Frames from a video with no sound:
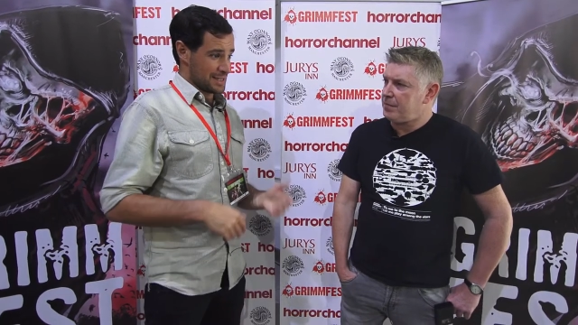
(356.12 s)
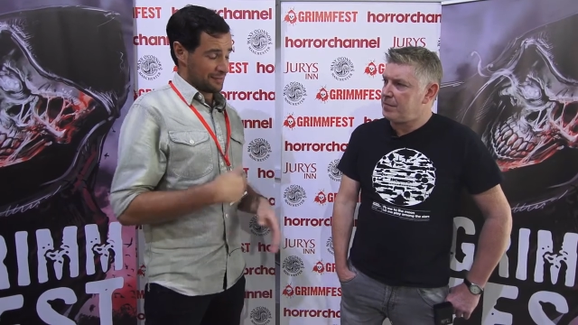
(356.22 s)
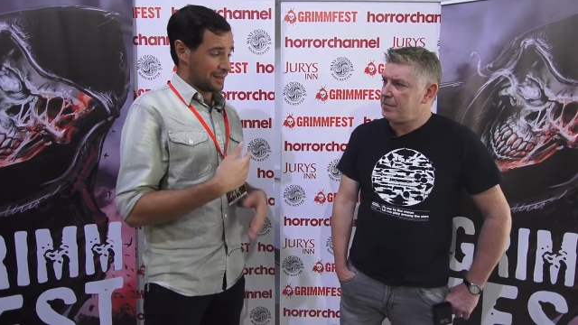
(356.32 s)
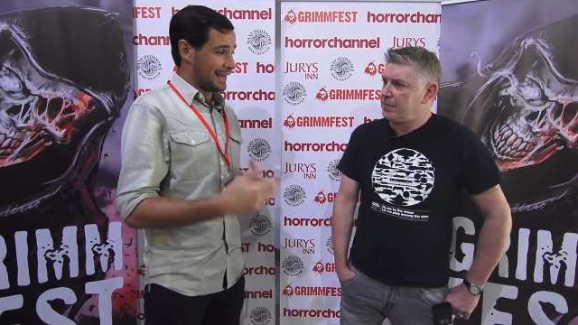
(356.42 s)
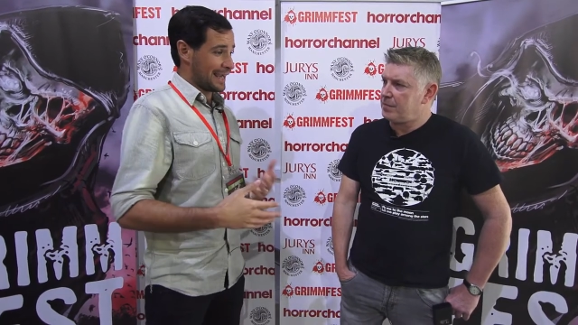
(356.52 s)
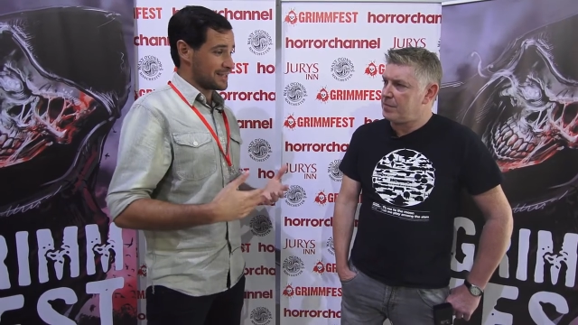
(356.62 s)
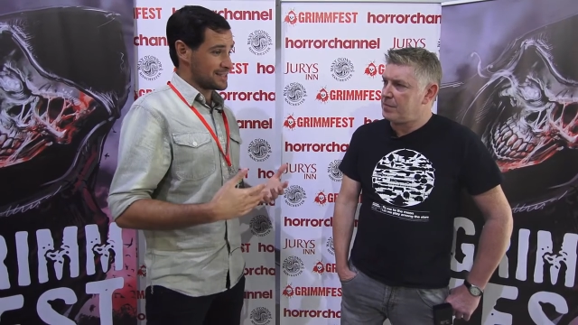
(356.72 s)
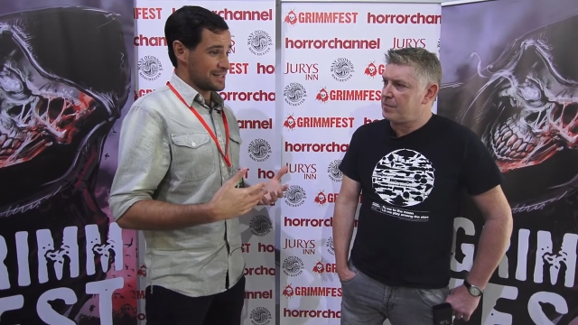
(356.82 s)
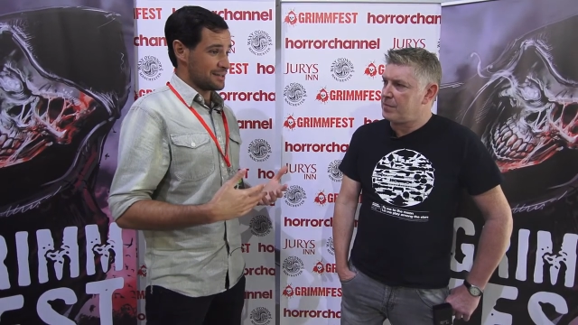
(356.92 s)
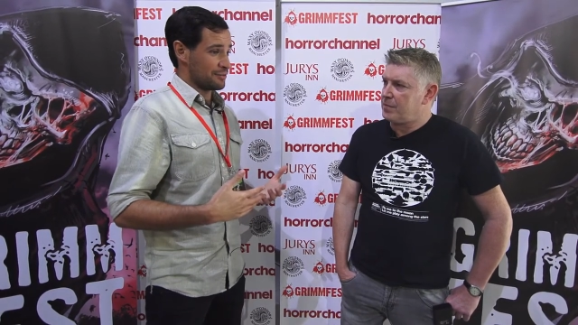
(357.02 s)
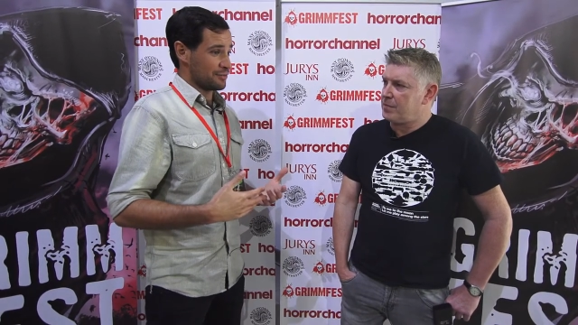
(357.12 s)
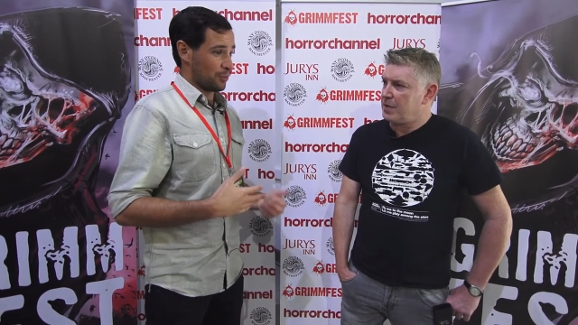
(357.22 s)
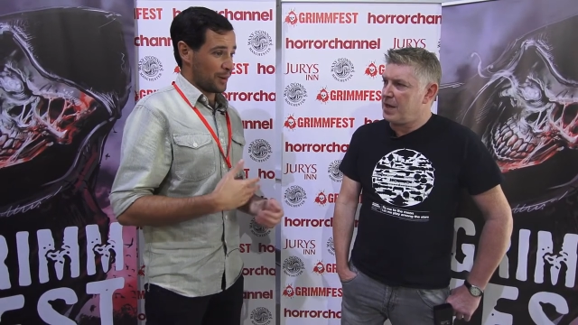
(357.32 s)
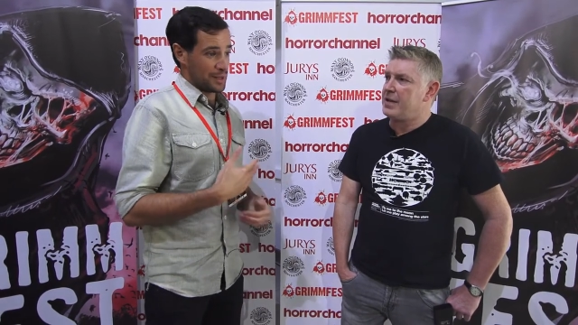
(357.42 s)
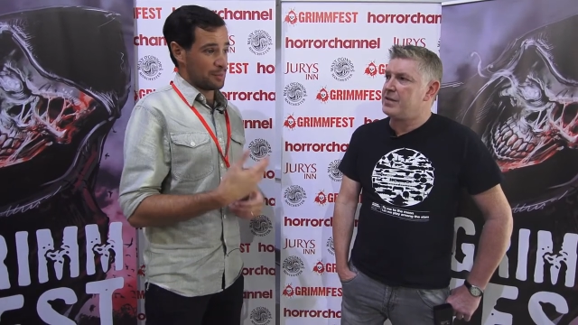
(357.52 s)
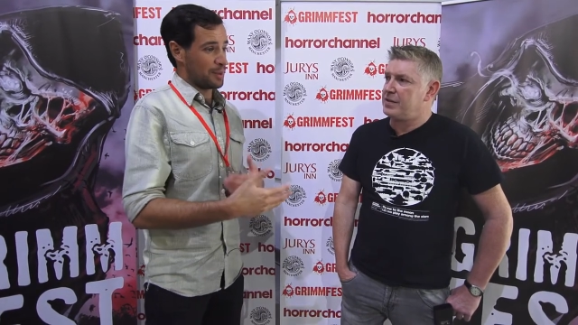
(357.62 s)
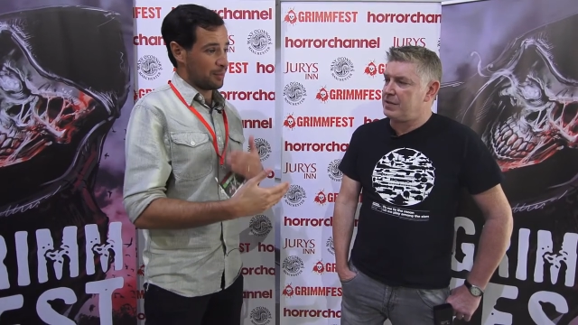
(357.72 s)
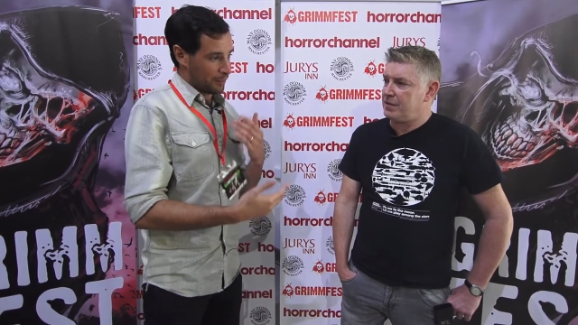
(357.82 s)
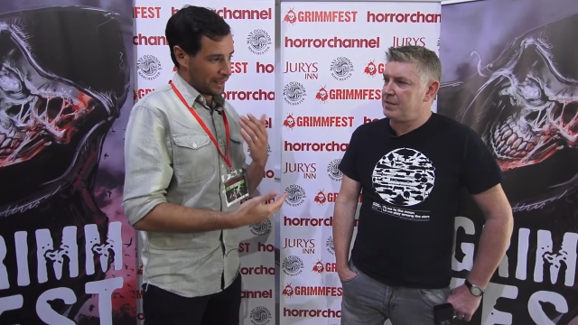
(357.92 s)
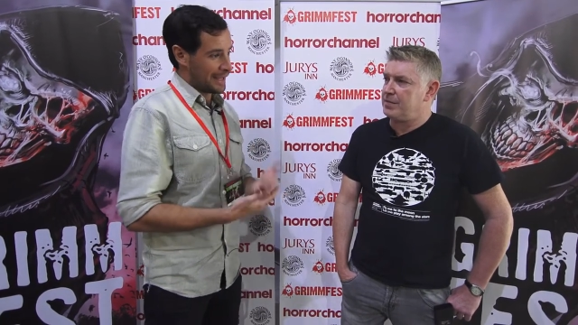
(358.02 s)
Speaker 1: like the legacy of the way yes. that
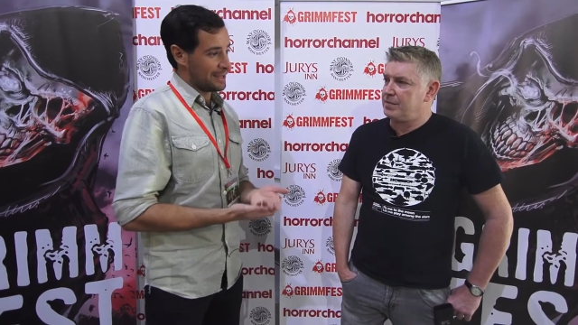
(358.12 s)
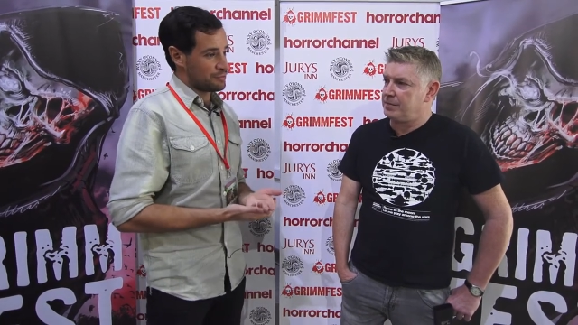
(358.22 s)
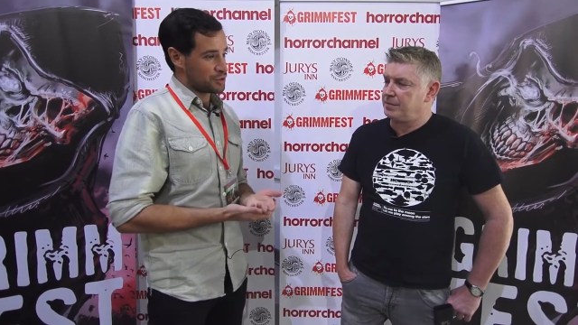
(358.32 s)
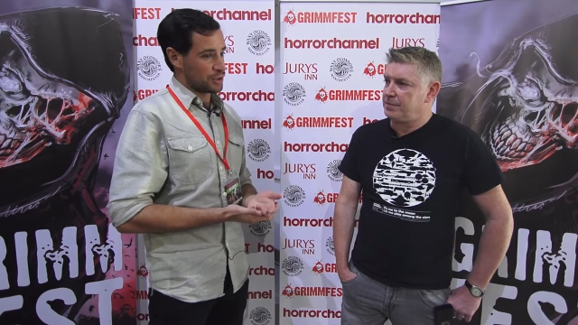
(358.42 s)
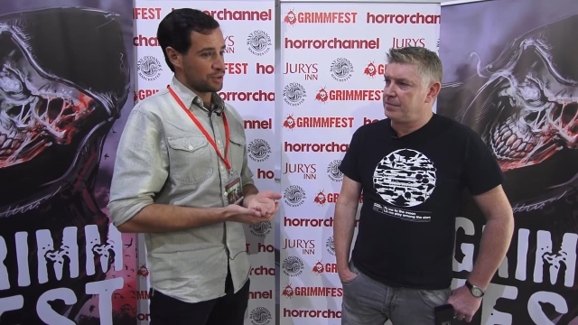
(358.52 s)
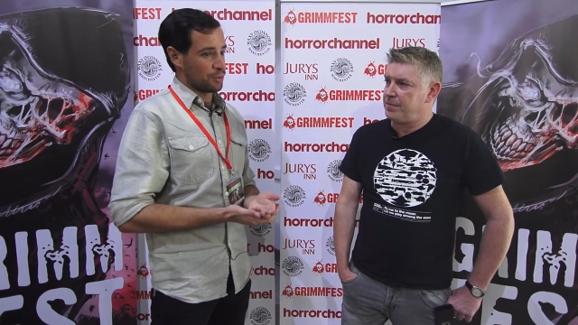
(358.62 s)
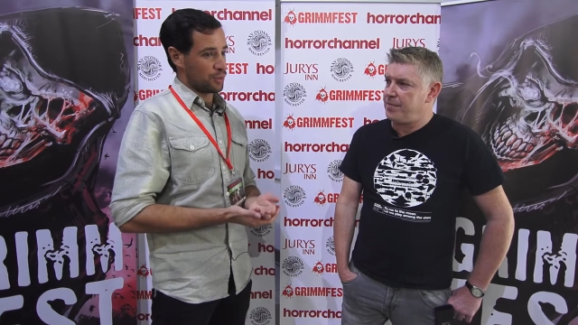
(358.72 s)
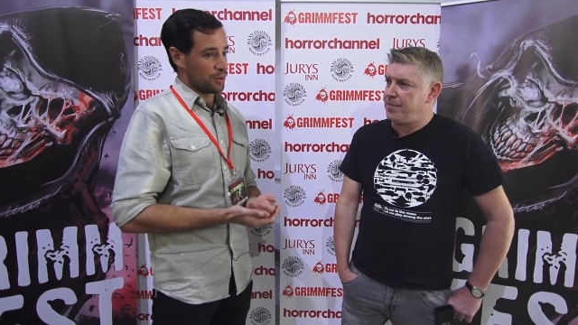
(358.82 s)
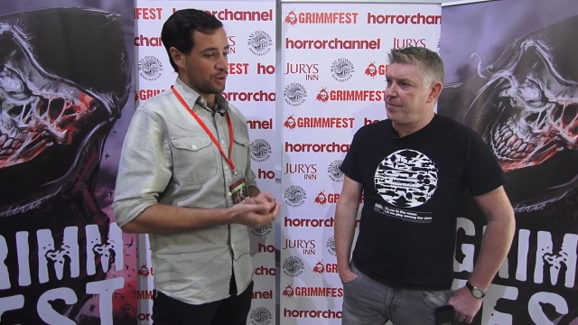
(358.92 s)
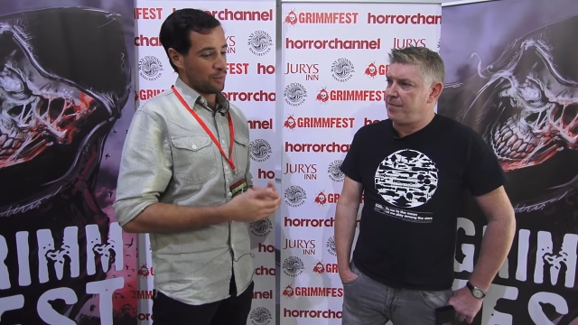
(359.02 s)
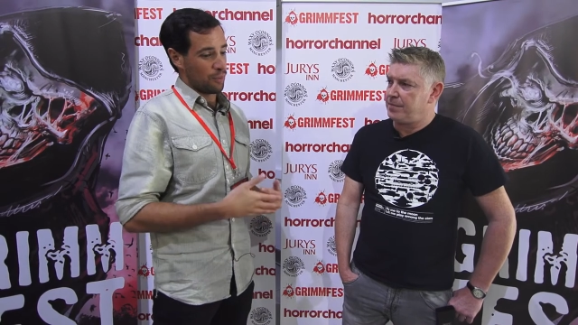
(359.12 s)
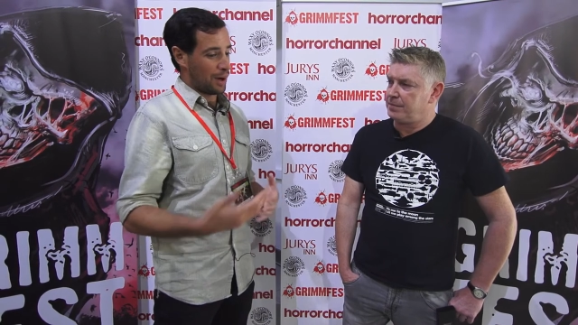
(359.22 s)
people behave during the war,